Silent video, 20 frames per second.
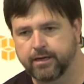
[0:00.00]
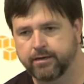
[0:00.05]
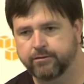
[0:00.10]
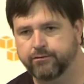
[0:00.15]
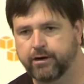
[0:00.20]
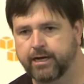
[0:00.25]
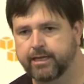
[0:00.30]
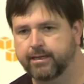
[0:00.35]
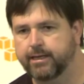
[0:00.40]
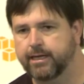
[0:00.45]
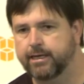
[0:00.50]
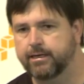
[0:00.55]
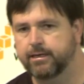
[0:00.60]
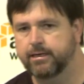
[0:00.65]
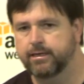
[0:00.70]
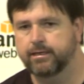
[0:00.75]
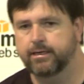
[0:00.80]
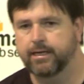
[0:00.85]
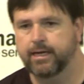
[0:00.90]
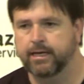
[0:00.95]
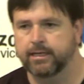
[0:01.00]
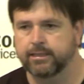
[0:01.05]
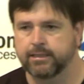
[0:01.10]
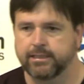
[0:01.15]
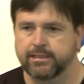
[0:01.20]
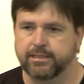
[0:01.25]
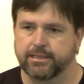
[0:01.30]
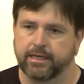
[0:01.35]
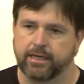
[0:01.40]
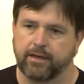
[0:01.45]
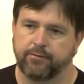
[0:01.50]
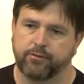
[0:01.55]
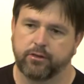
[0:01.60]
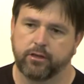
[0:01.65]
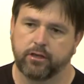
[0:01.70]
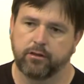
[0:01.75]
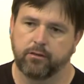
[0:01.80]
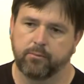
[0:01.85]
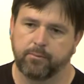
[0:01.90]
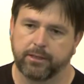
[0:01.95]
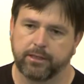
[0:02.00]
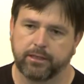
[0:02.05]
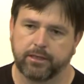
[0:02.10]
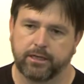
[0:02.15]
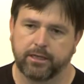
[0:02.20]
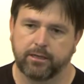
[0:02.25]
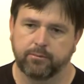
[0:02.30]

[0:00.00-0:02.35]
translated into English, and gives you the ability